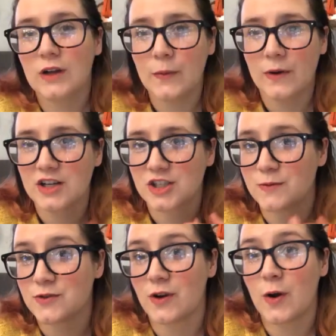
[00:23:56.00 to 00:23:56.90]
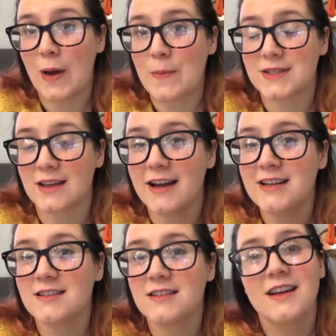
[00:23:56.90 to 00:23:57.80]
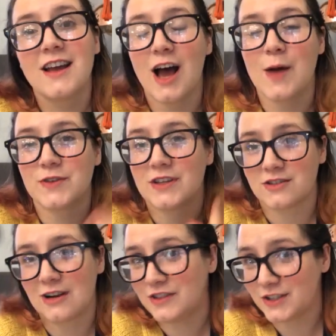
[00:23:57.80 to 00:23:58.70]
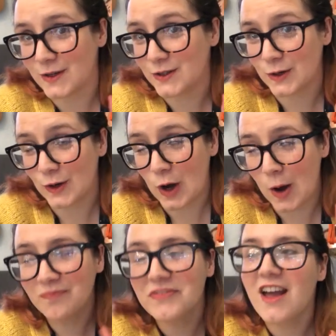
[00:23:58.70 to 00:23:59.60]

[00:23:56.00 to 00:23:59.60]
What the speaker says: our workshops through our website, so it's CraftySewandSo.com,